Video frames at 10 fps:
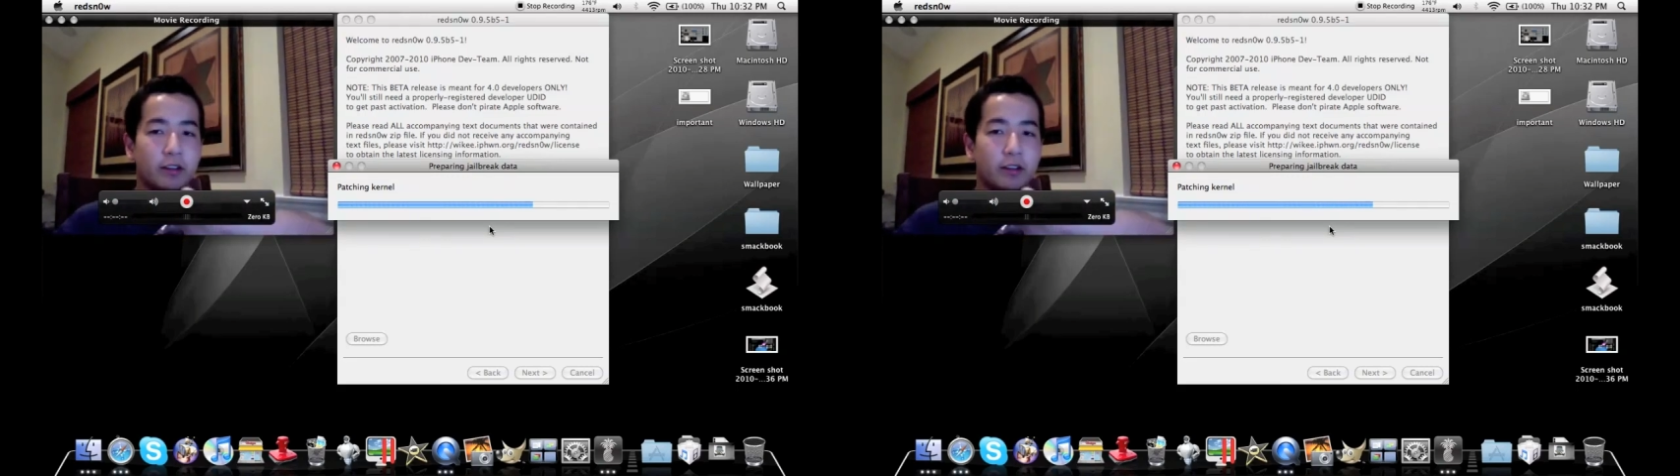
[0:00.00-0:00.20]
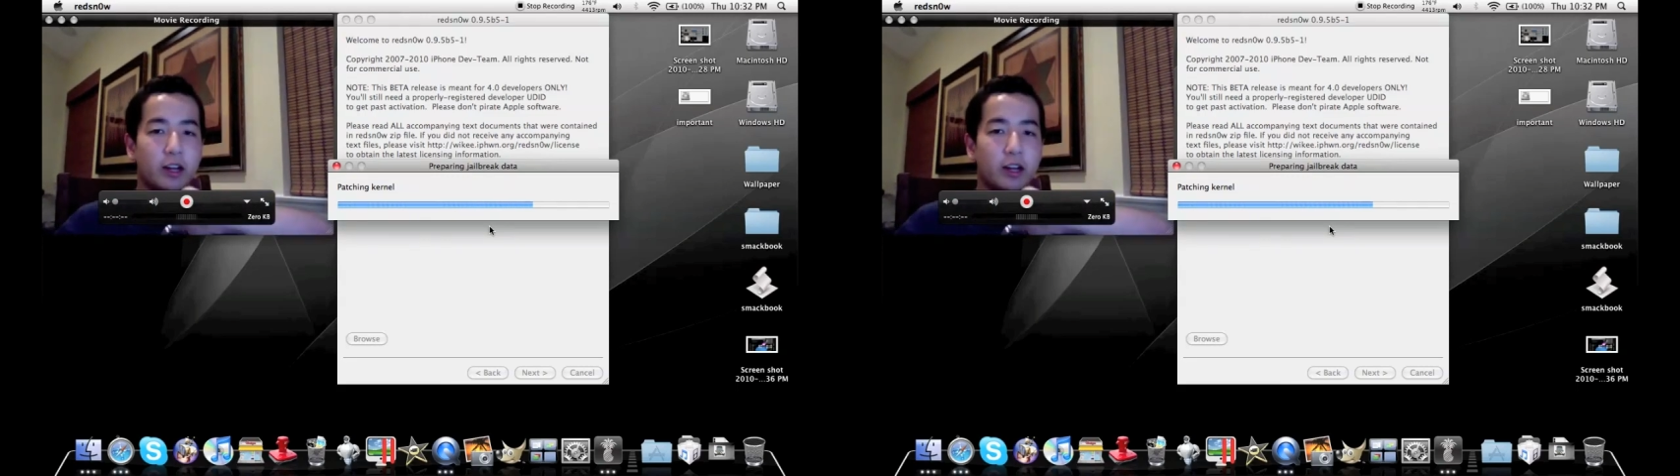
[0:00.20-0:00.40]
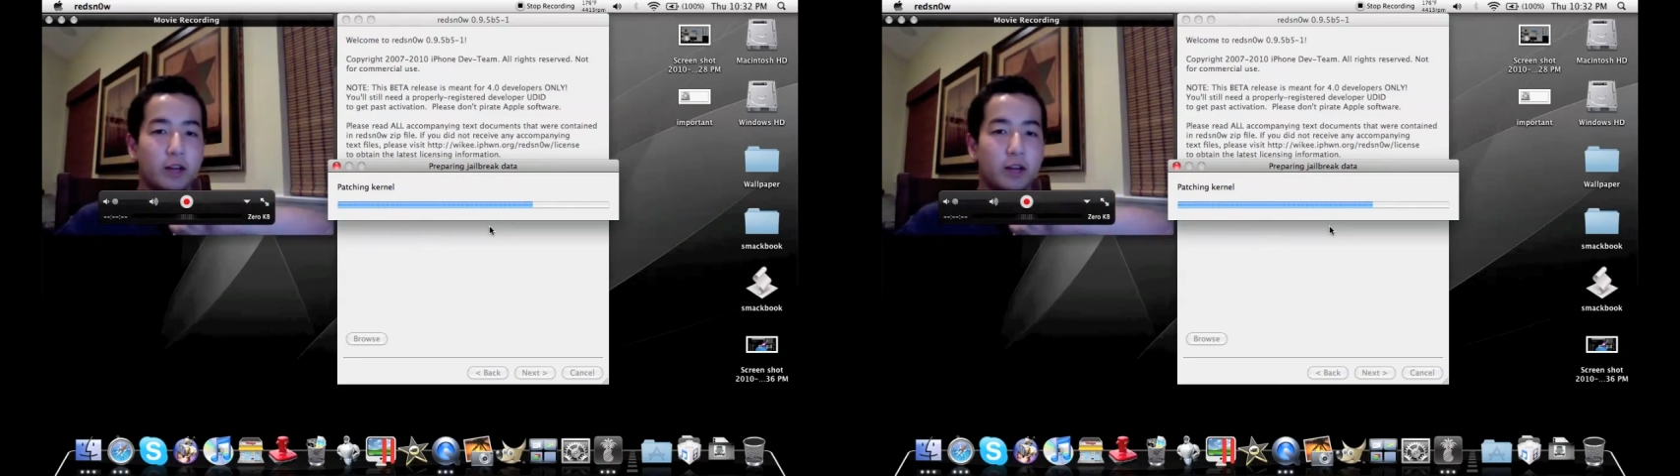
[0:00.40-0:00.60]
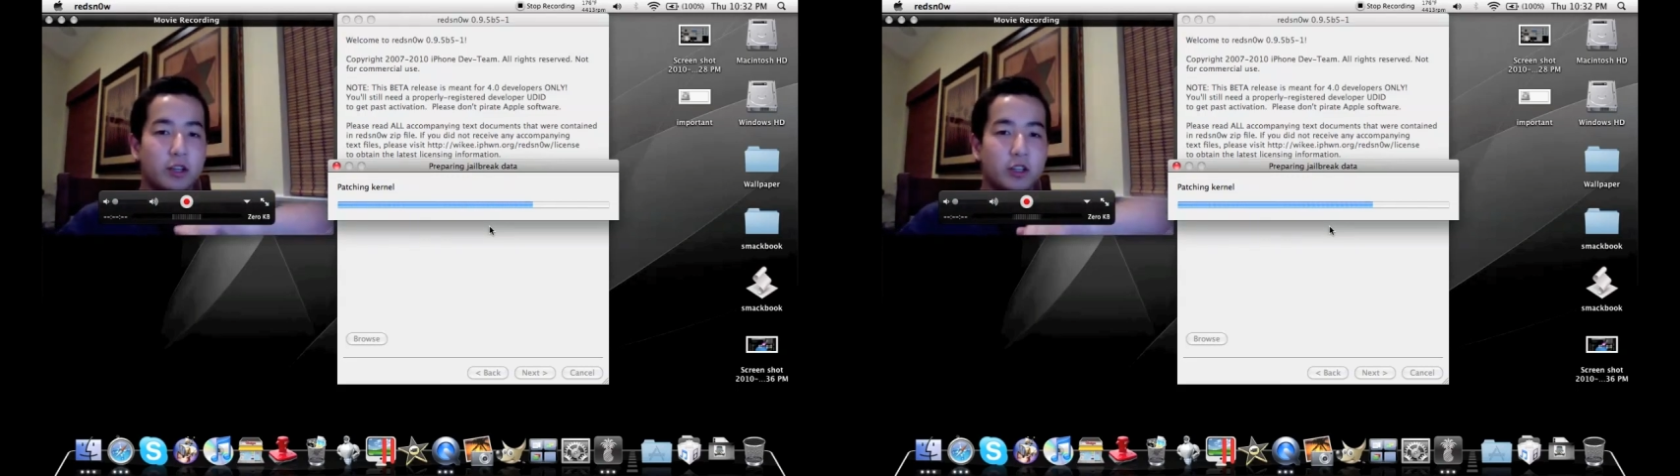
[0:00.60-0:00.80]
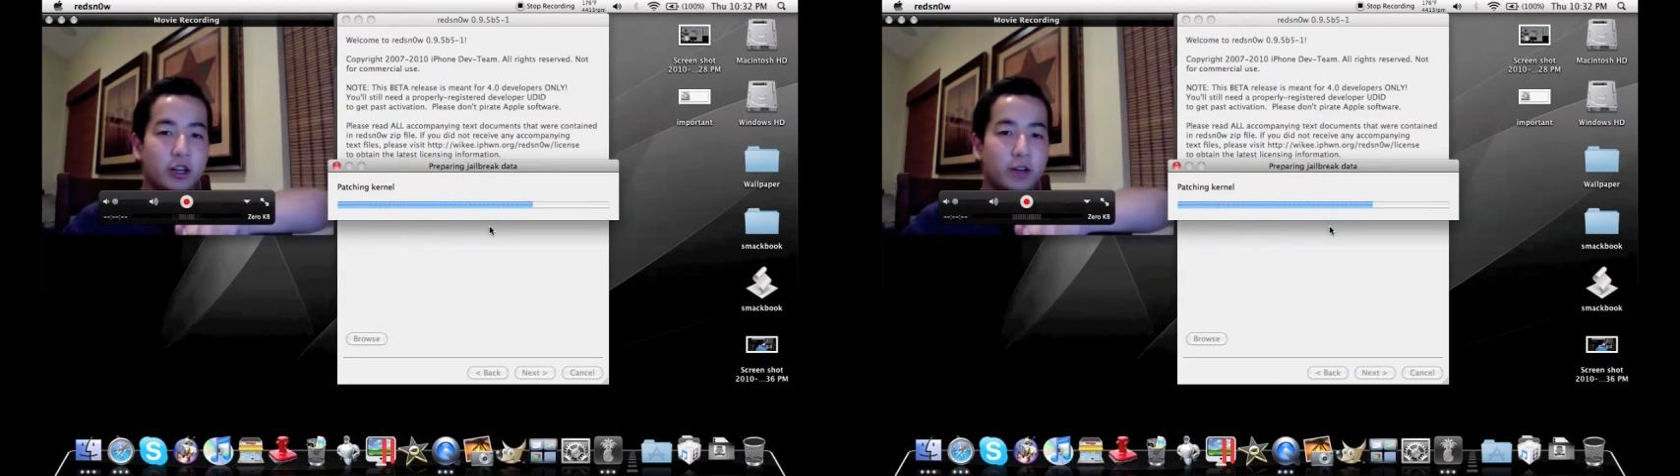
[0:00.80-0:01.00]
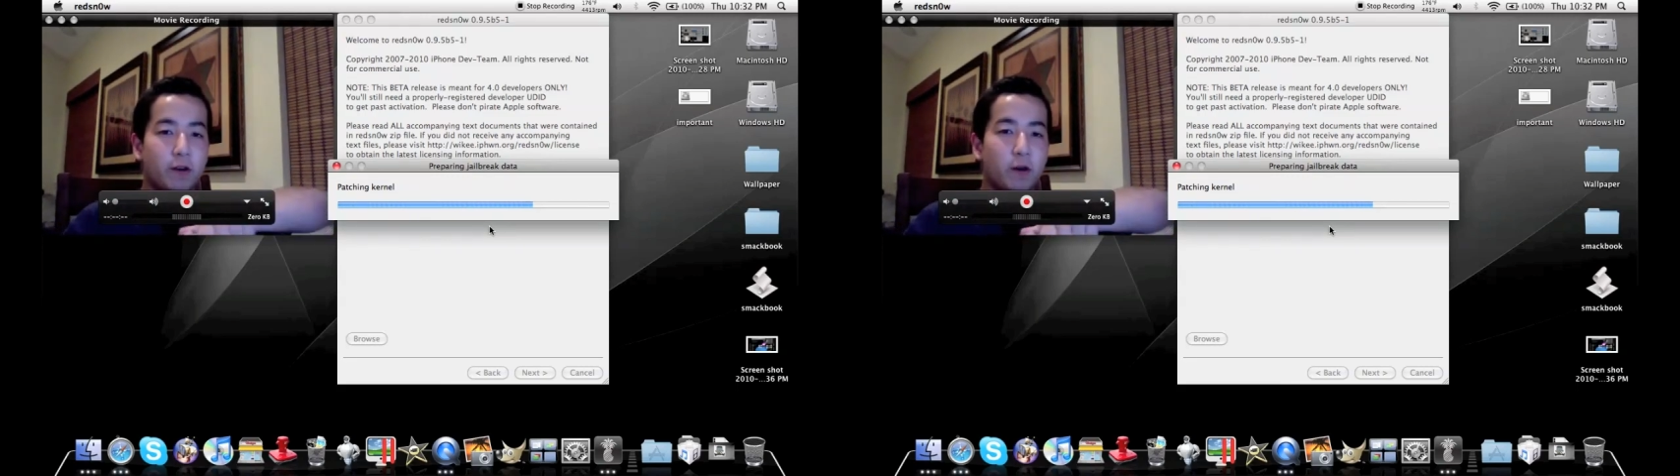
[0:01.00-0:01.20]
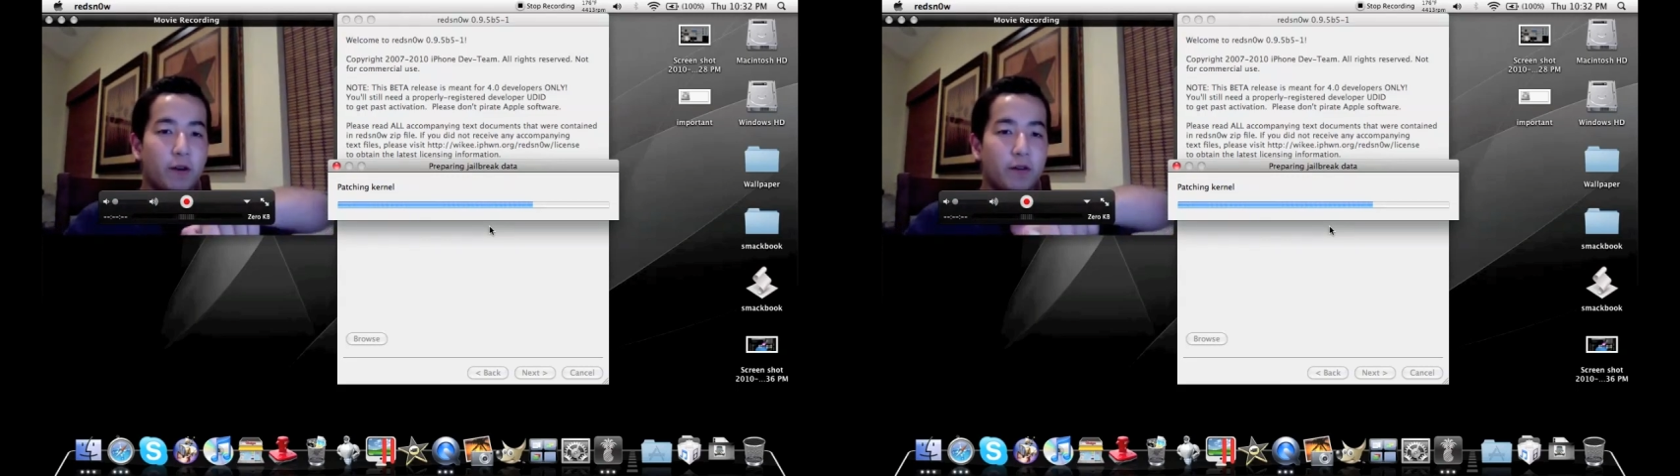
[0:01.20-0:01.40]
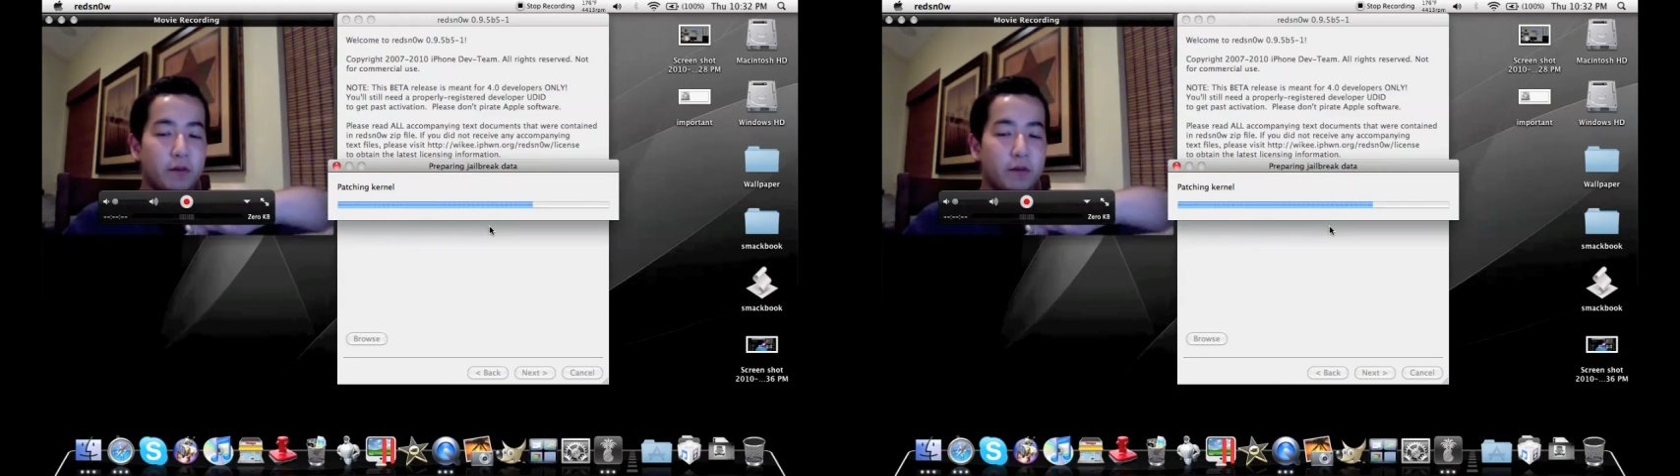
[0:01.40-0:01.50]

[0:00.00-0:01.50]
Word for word: Uh, make sure you're far away from